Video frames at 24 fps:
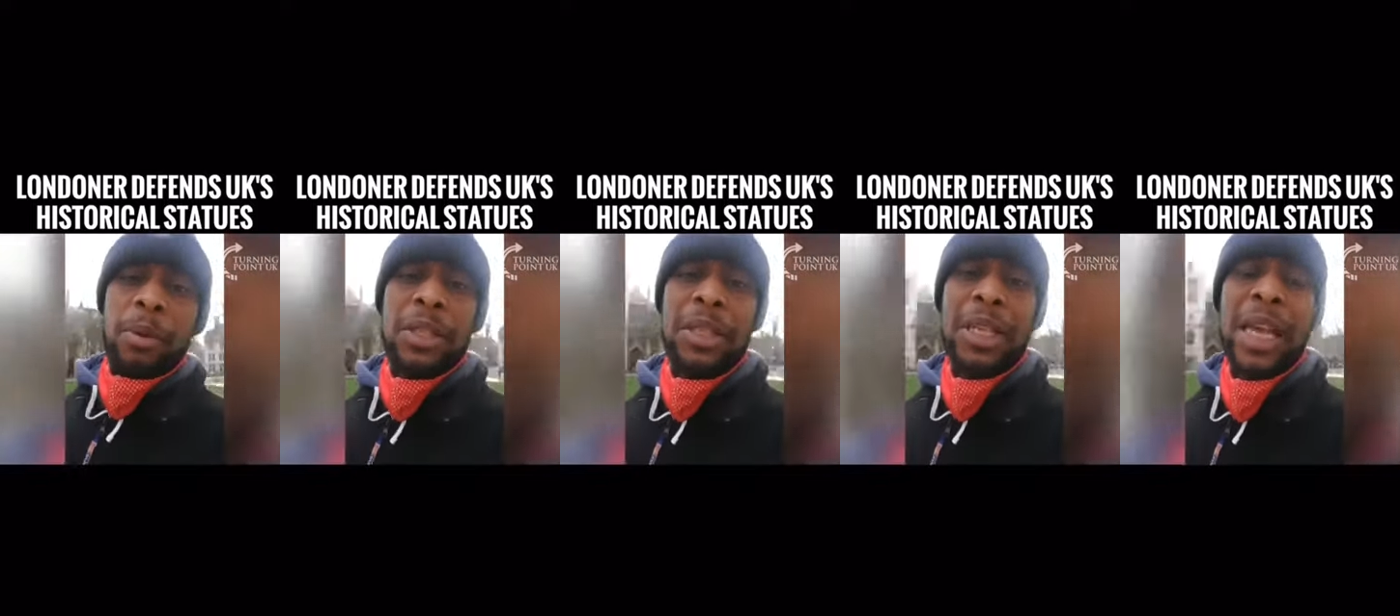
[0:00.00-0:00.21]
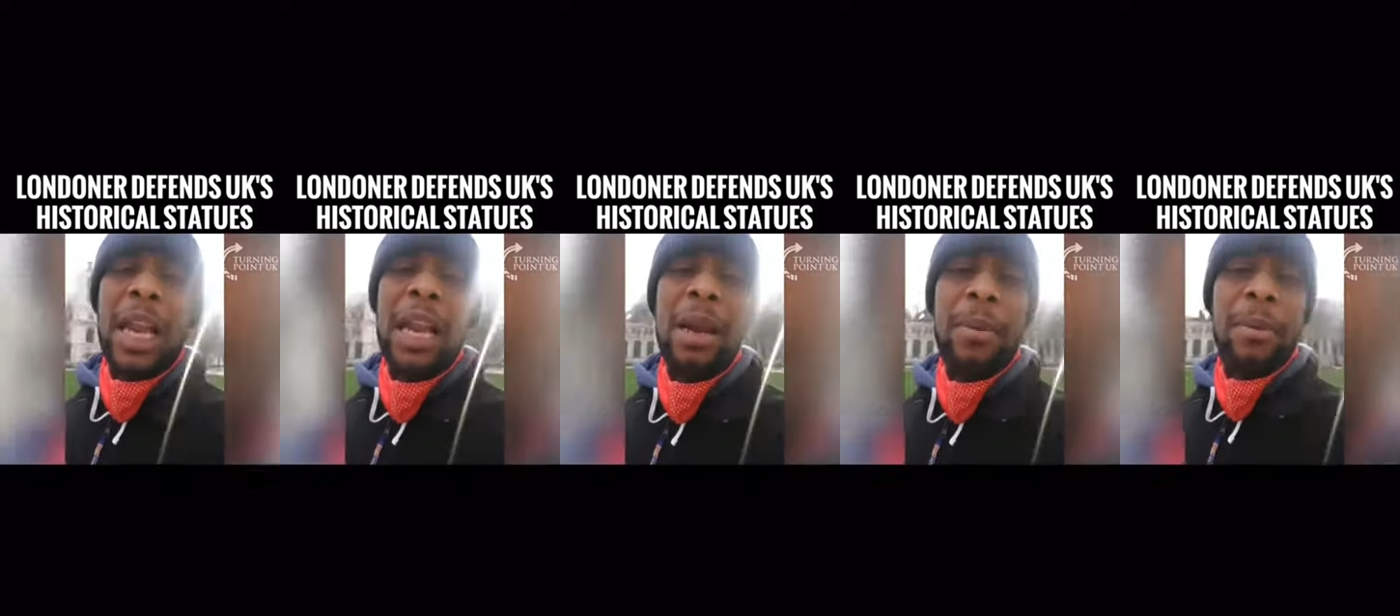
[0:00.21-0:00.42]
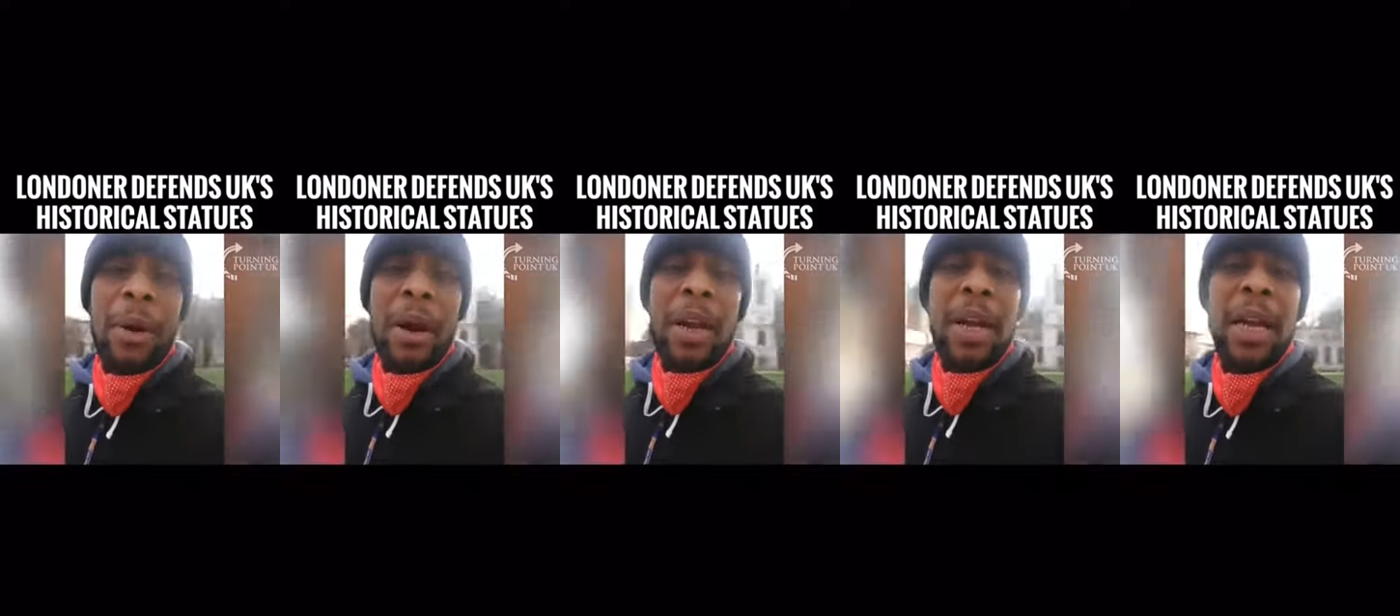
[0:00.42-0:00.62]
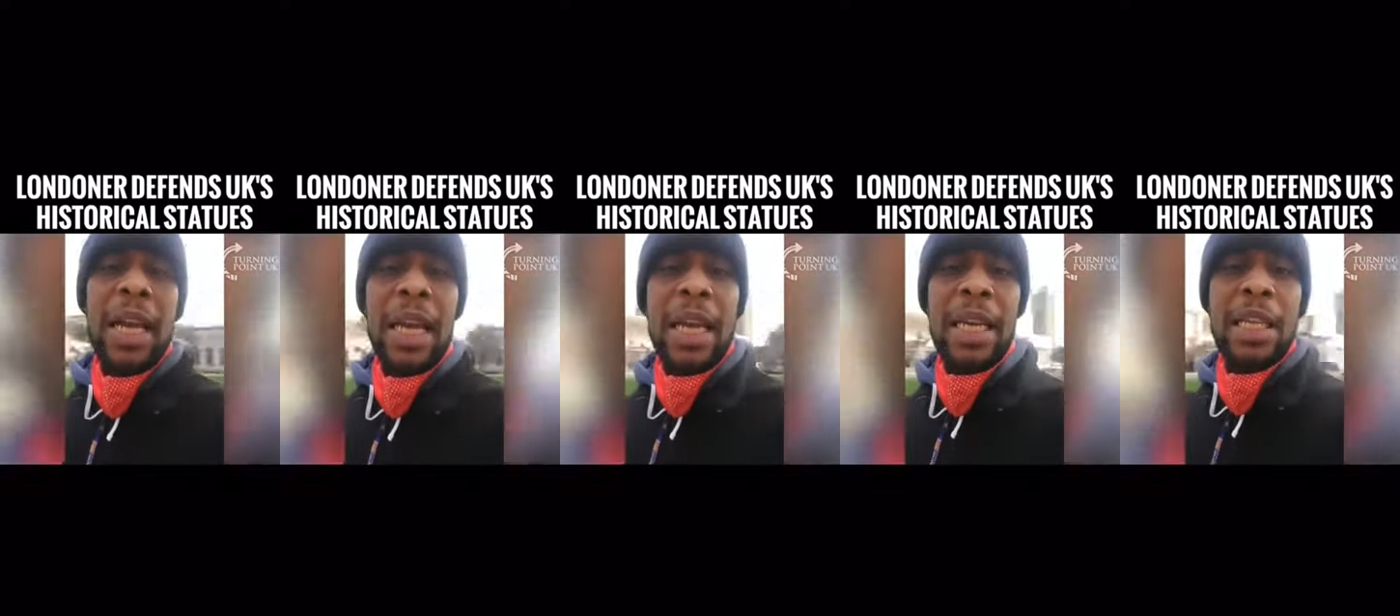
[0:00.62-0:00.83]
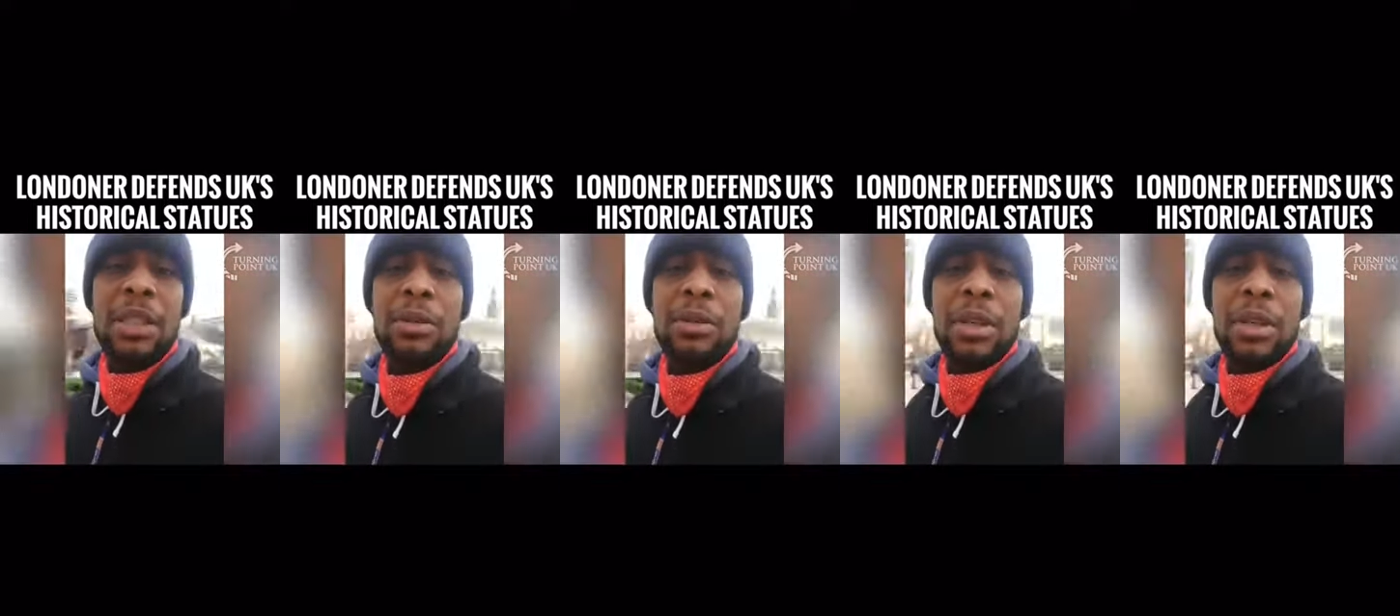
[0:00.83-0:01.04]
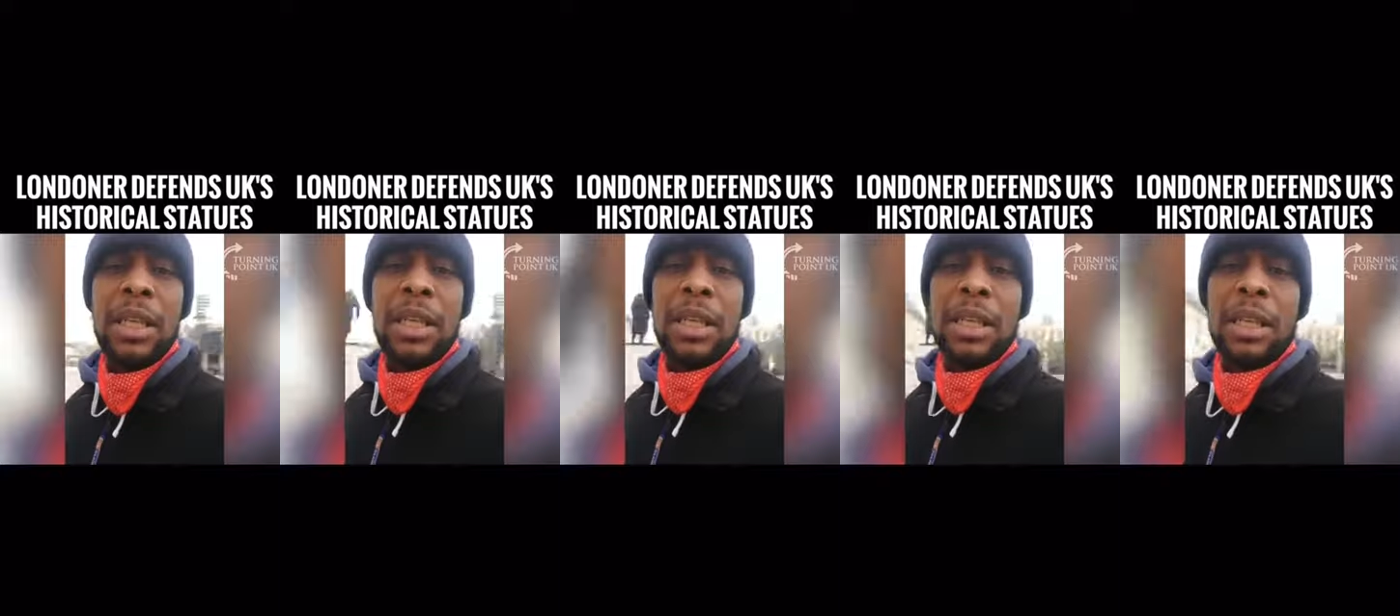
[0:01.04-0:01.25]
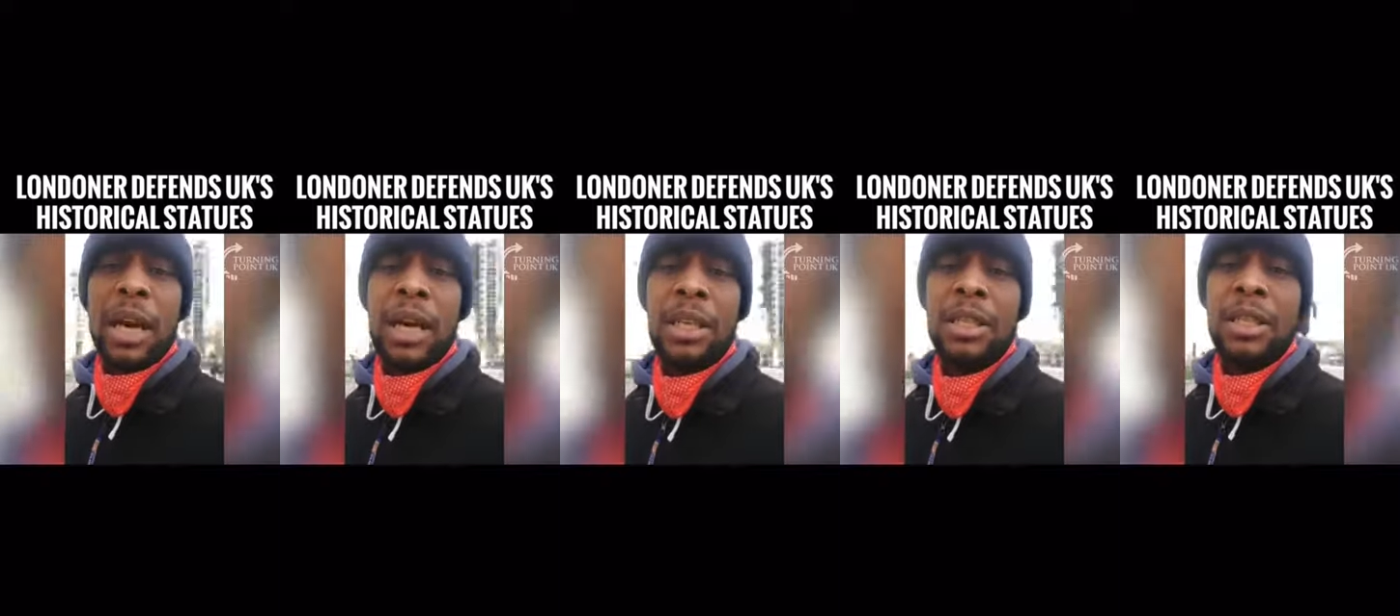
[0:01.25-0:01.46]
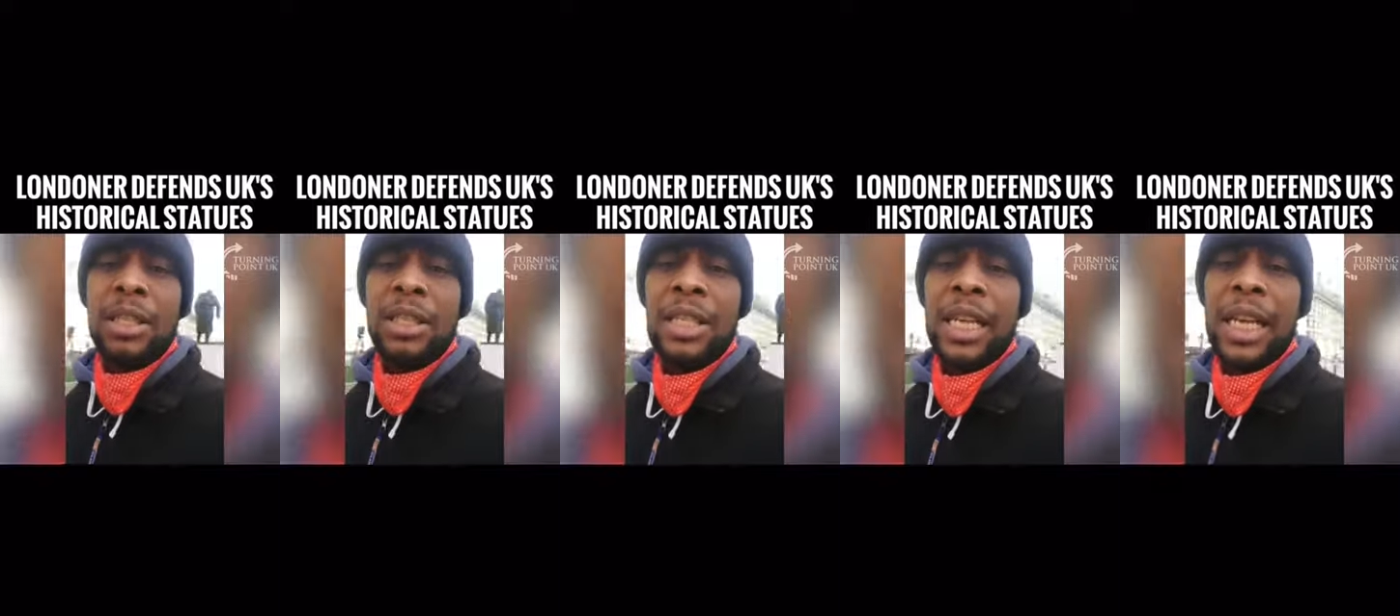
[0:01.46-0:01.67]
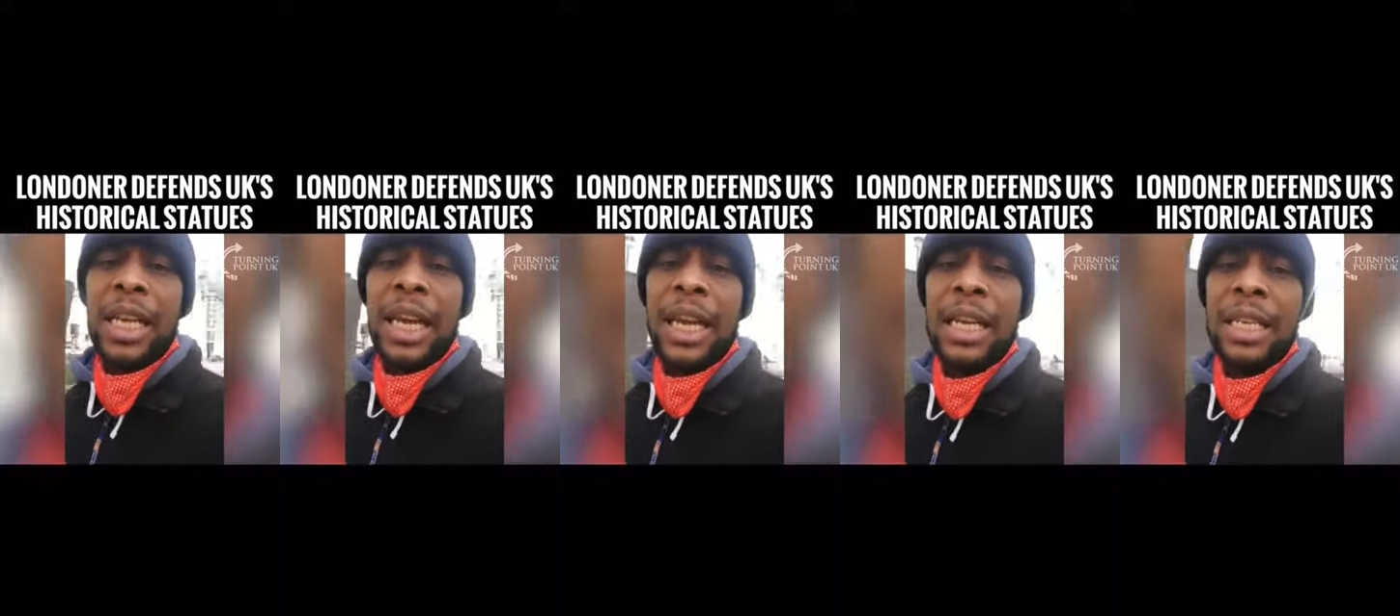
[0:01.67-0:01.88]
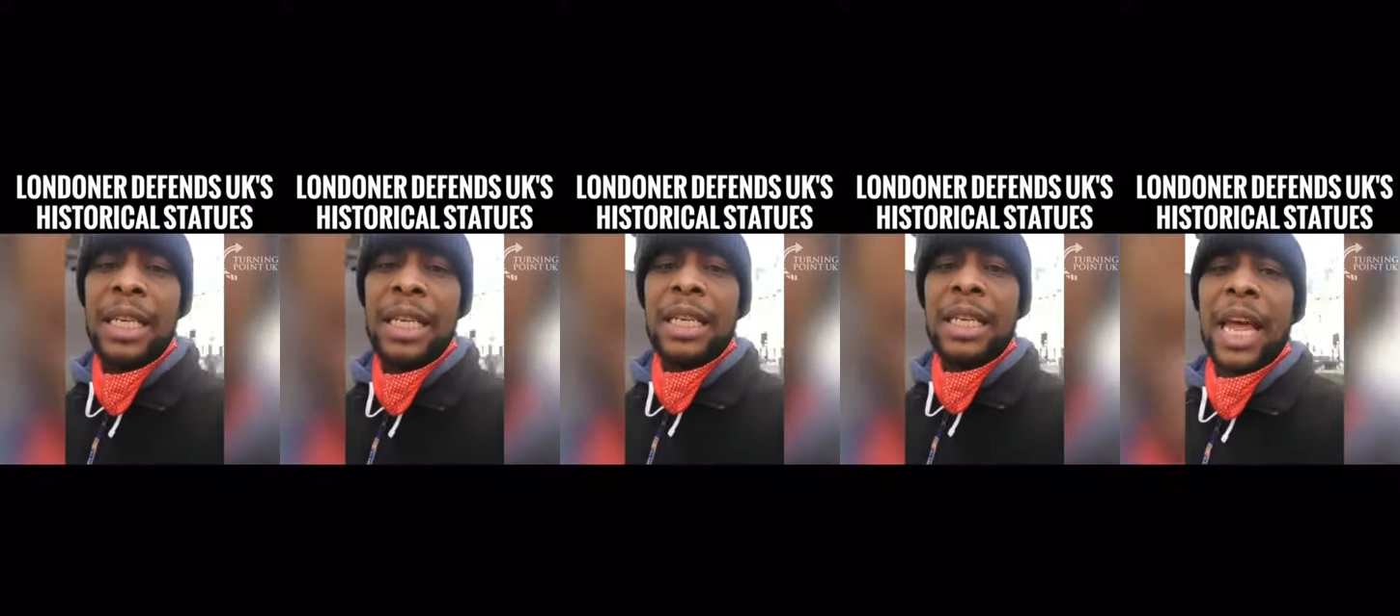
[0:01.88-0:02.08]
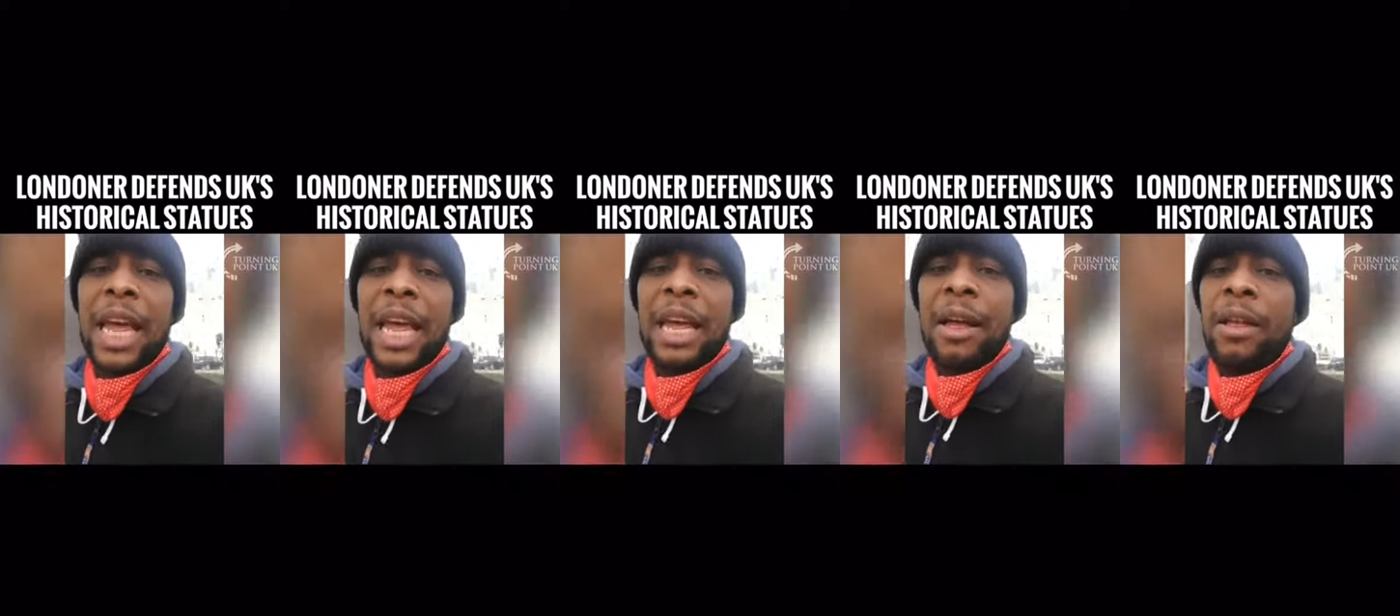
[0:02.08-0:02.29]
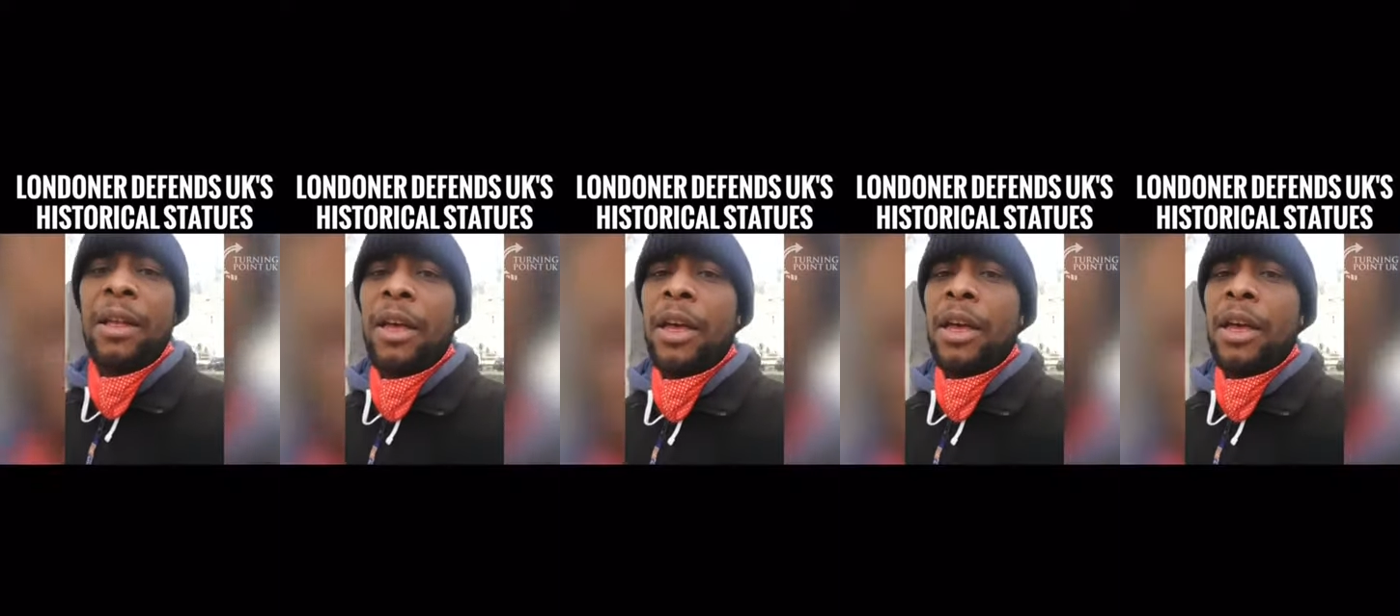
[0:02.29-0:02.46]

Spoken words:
celebrate the history in this country, because at the end of the day,